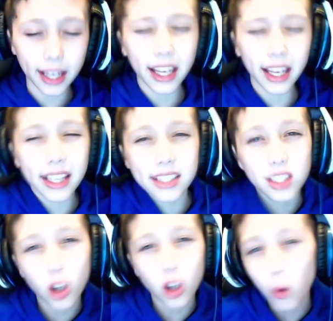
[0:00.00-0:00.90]
it's
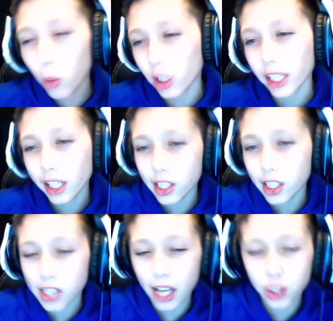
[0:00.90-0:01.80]
don't worry, because
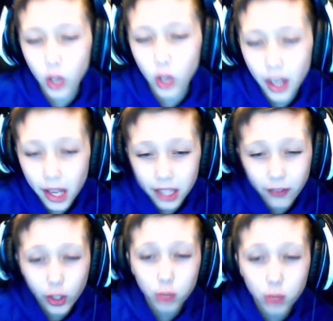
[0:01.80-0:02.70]
I the
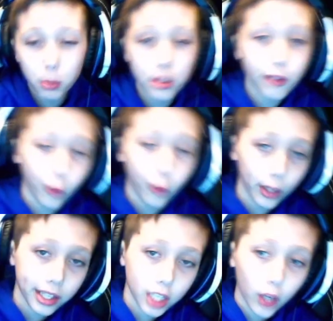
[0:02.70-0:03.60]
video was posted four days
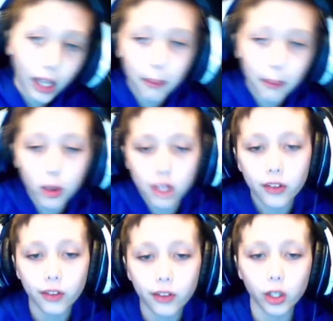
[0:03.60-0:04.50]
ago, and I post every
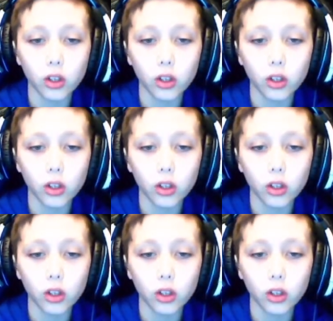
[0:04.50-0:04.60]
video